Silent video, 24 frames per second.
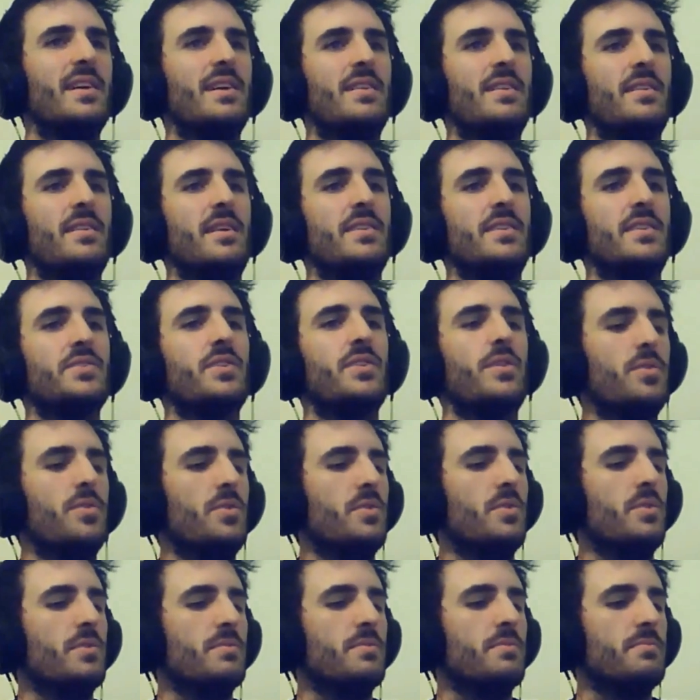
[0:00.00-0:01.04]
it's got a
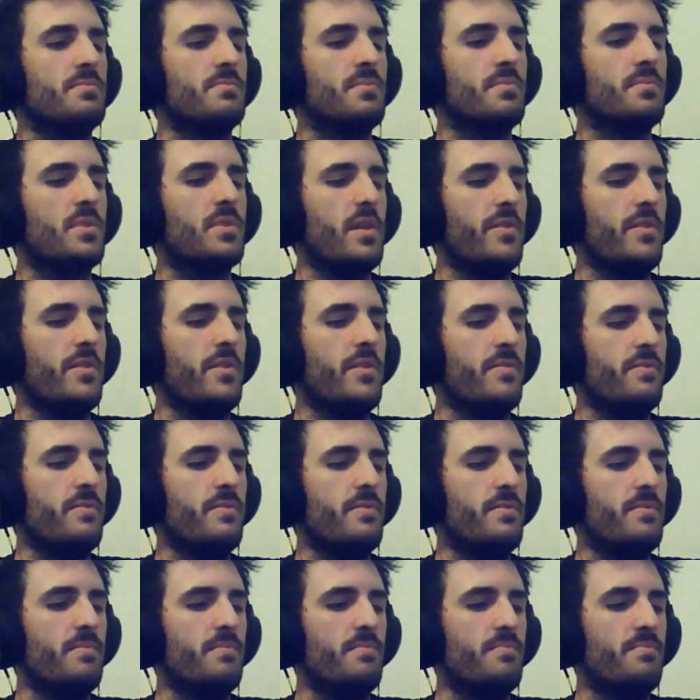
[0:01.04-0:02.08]
long kind of.
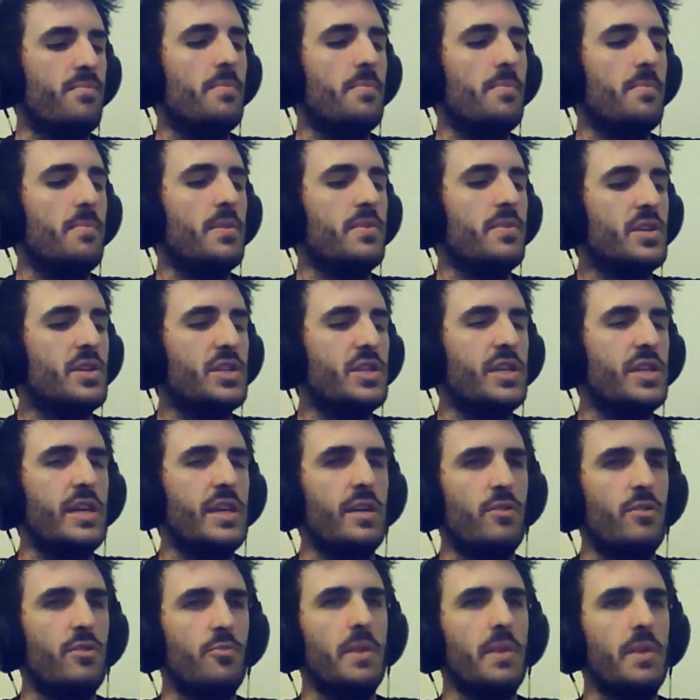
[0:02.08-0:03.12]
Probably this
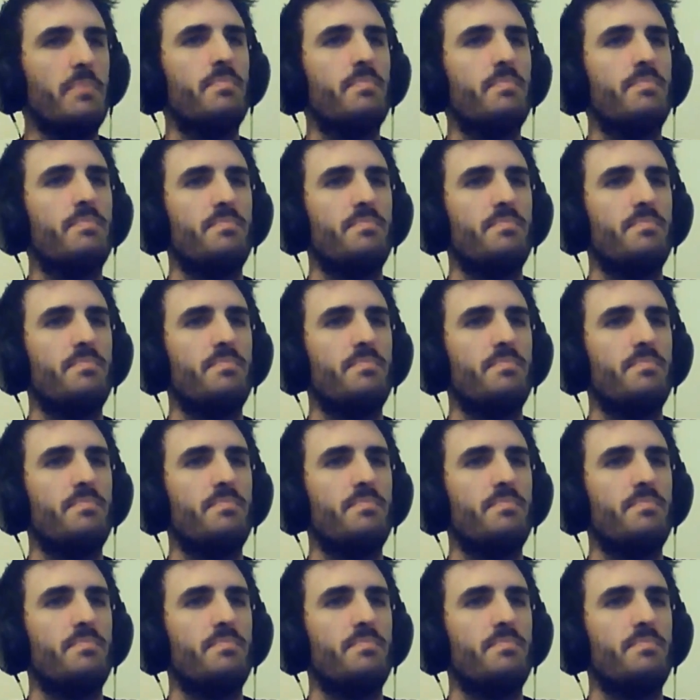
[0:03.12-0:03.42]
year will be